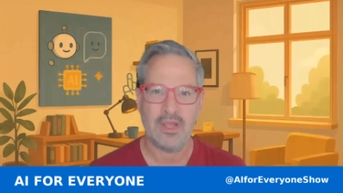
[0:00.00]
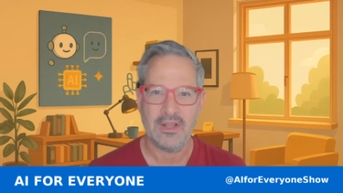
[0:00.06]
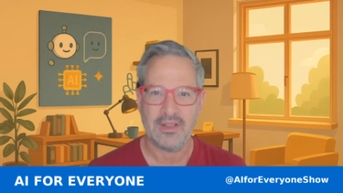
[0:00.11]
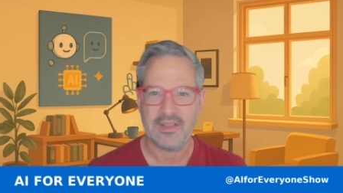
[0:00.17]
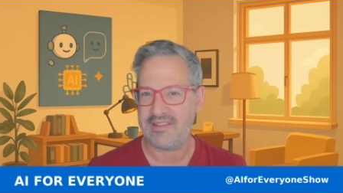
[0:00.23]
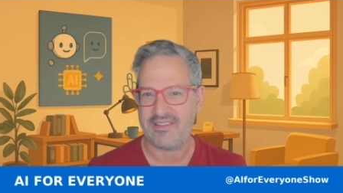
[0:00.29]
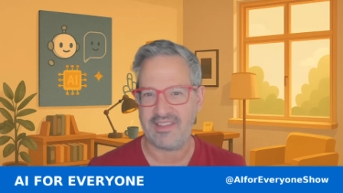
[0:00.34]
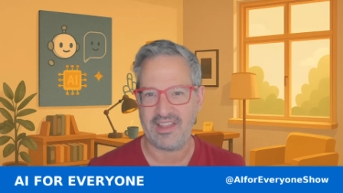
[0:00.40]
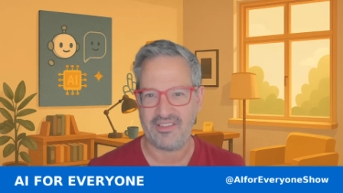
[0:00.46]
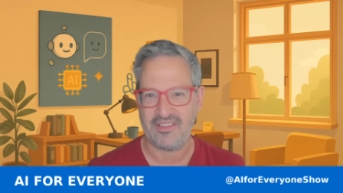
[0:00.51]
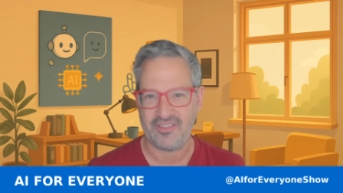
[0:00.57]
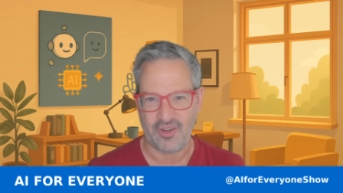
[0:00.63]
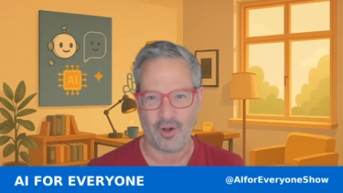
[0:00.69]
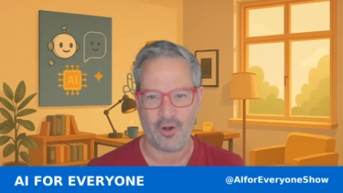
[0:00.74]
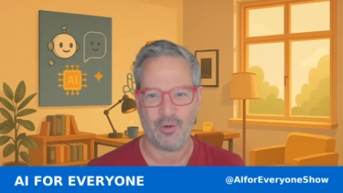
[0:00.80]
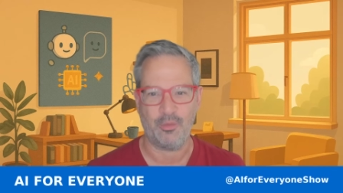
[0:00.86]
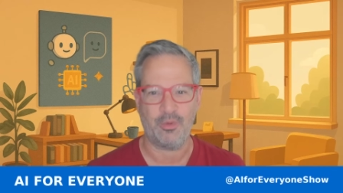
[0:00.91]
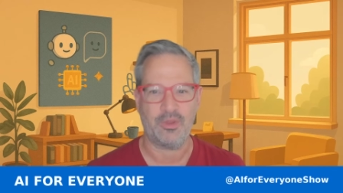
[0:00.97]
Let's get
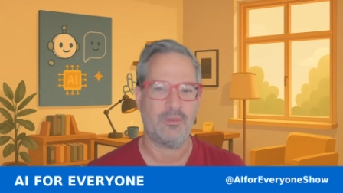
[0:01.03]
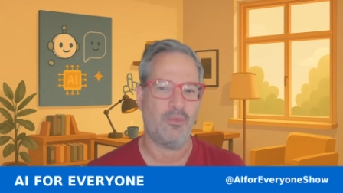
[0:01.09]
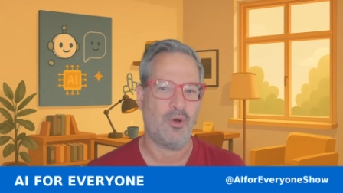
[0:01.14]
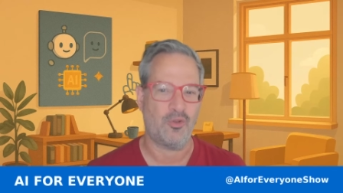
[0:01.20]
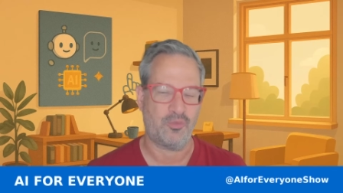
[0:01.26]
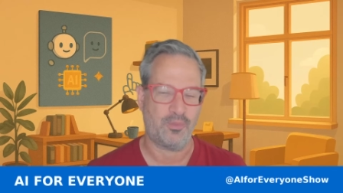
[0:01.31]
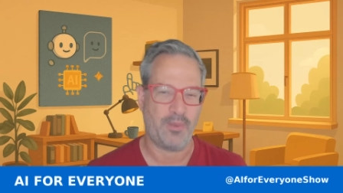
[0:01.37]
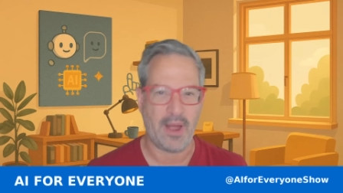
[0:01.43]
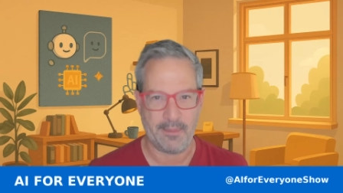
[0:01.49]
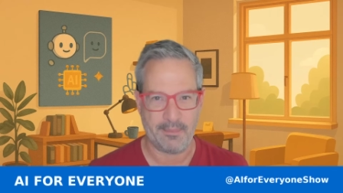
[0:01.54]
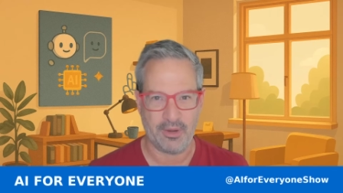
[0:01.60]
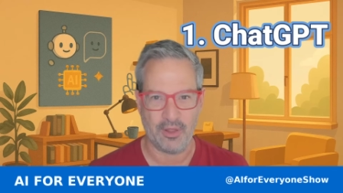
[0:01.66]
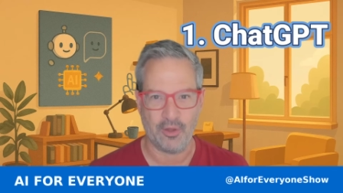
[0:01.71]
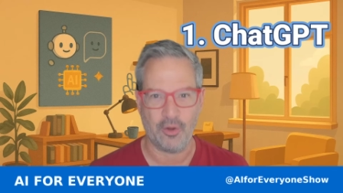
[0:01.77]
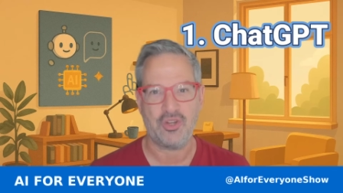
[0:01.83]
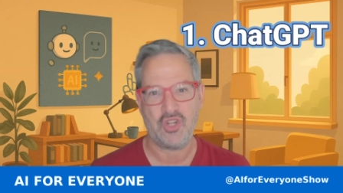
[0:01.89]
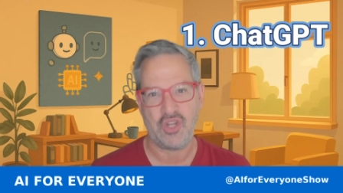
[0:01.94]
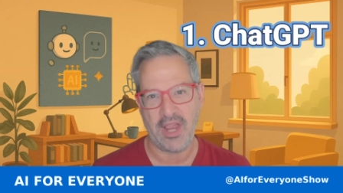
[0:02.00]
started with the most
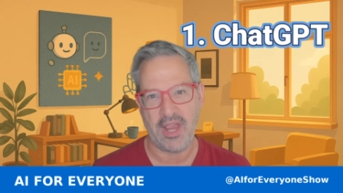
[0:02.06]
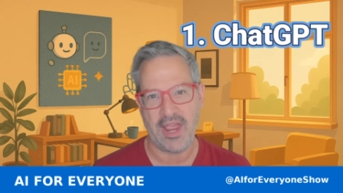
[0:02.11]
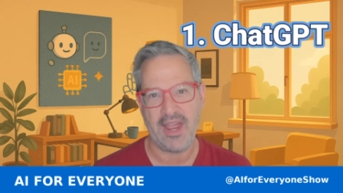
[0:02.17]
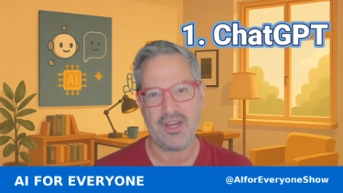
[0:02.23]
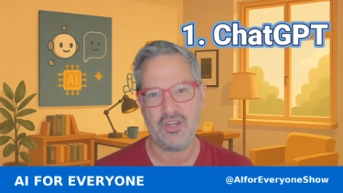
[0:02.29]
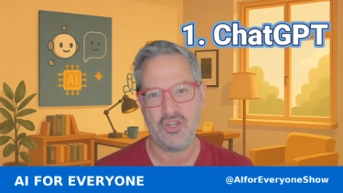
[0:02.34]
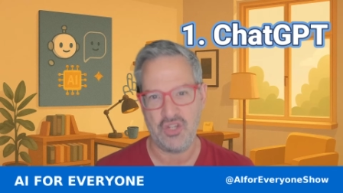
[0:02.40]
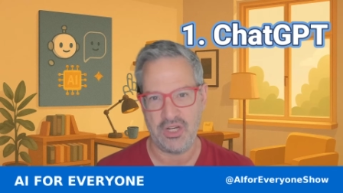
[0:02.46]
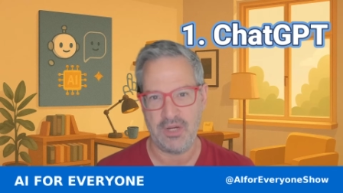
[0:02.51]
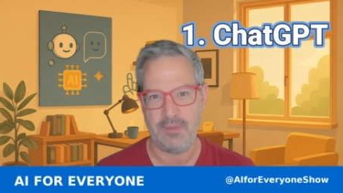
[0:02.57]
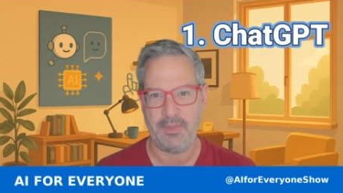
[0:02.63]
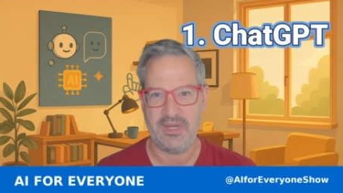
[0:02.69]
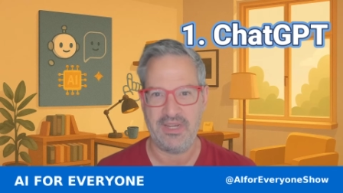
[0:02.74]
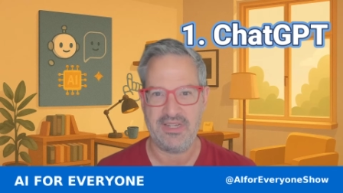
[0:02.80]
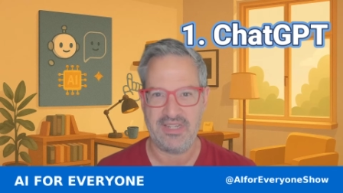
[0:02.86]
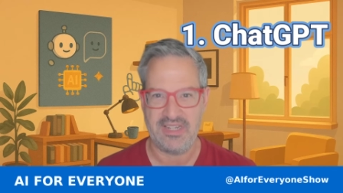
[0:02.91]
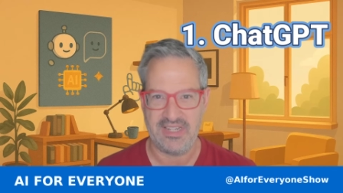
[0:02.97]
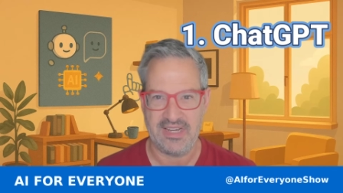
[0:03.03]
popular,
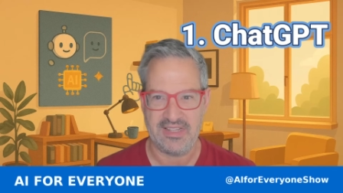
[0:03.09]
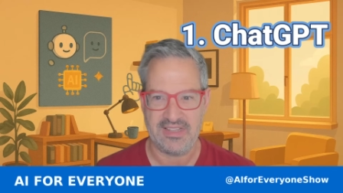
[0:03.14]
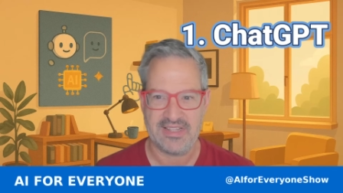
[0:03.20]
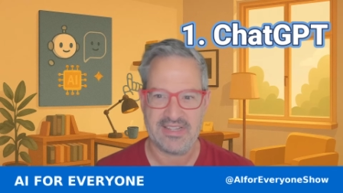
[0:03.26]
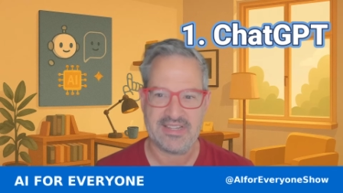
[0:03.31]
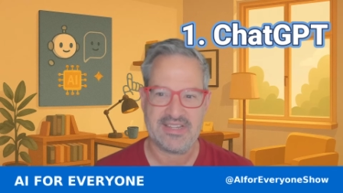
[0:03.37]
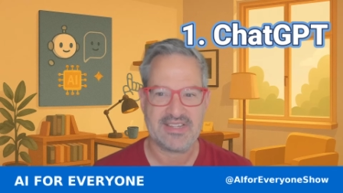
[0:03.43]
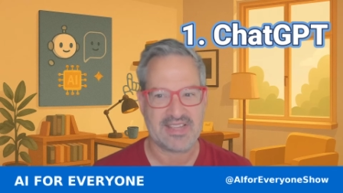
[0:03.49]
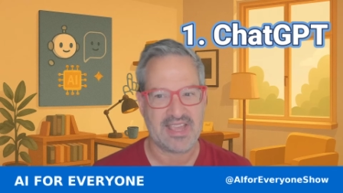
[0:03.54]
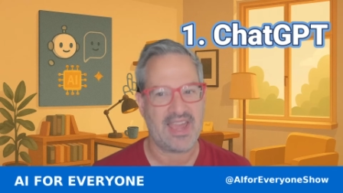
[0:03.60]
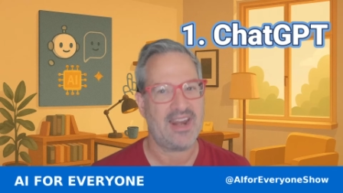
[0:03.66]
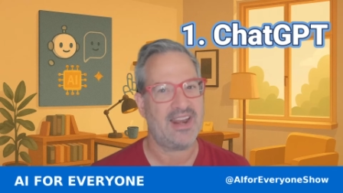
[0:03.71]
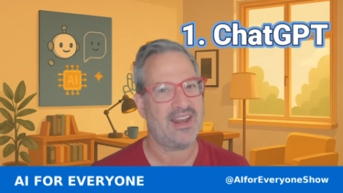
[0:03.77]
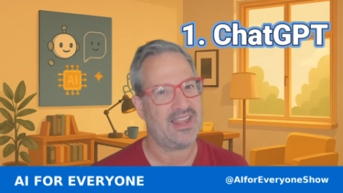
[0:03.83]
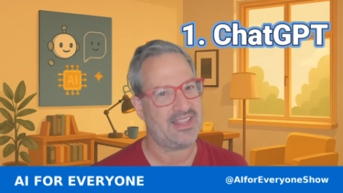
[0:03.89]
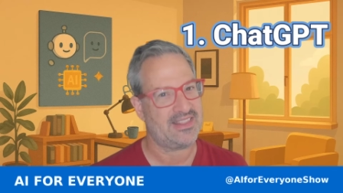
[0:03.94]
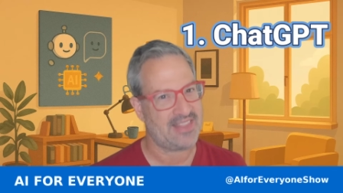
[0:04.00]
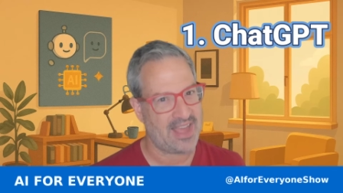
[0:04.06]
ChatGPT. This is kind of
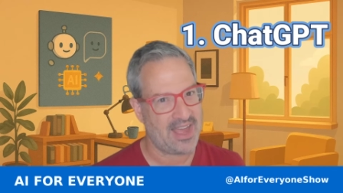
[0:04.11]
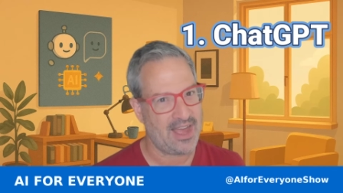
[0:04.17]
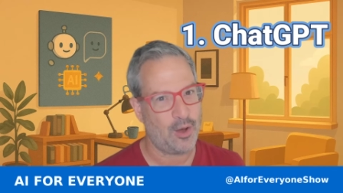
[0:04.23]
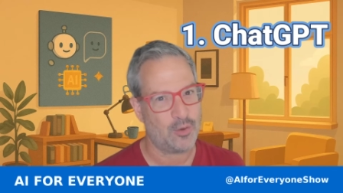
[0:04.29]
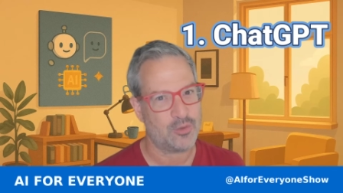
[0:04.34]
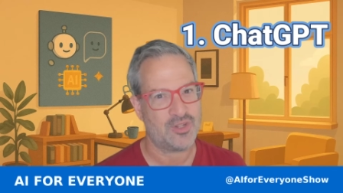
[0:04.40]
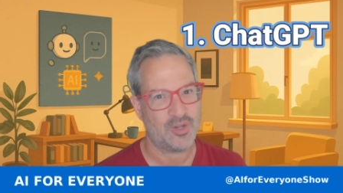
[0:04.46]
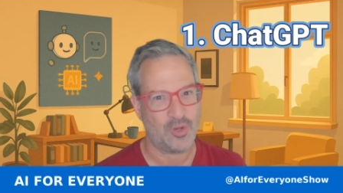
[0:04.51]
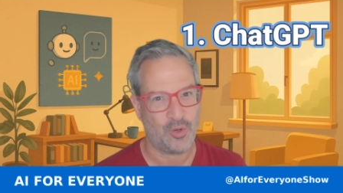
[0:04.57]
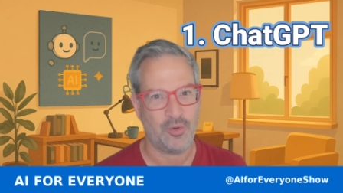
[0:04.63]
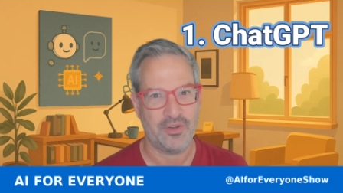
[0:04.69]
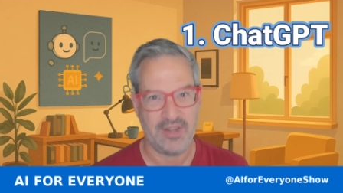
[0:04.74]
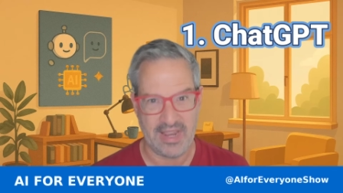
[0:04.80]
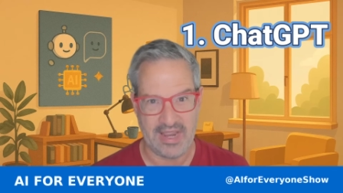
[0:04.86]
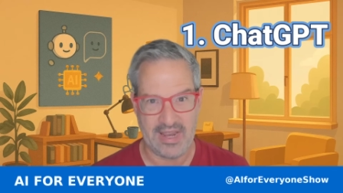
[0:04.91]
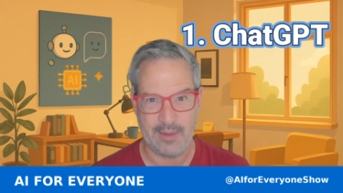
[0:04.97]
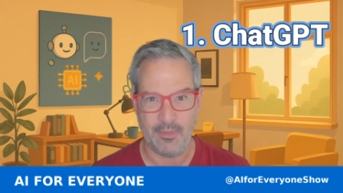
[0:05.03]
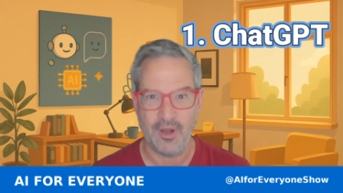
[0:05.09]
like the household
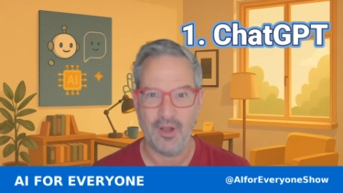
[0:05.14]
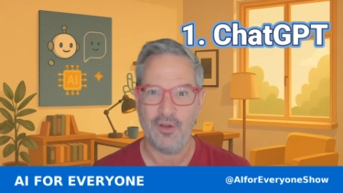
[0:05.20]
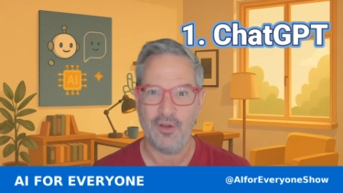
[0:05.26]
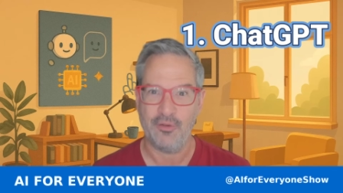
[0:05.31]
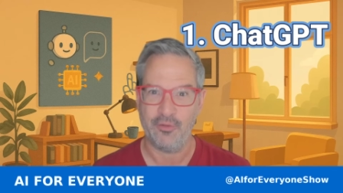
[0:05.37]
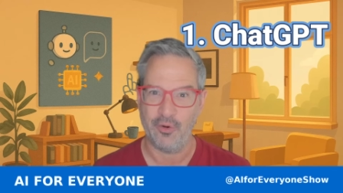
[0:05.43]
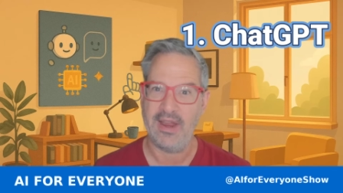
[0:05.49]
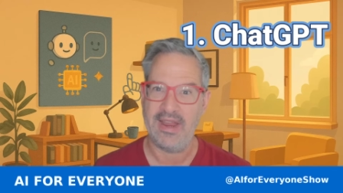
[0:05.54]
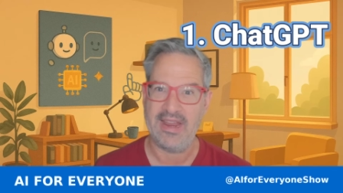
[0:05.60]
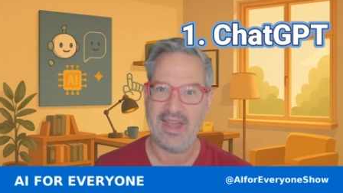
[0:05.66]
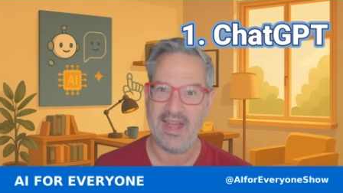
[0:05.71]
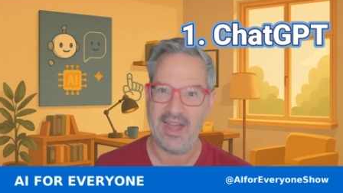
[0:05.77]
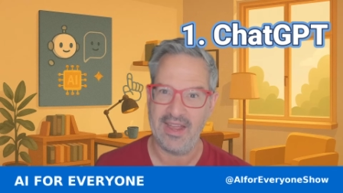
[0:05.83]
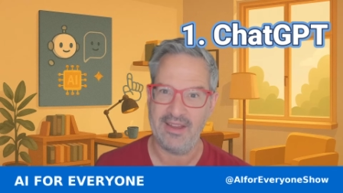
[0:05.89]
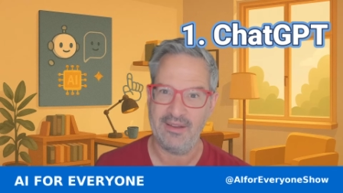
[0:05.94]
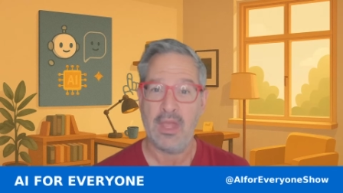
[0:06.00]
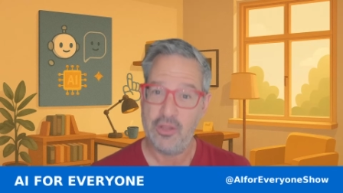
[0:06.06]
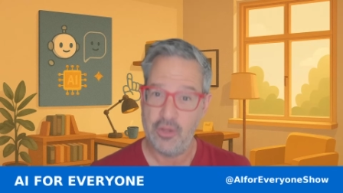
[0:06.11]
name for AI.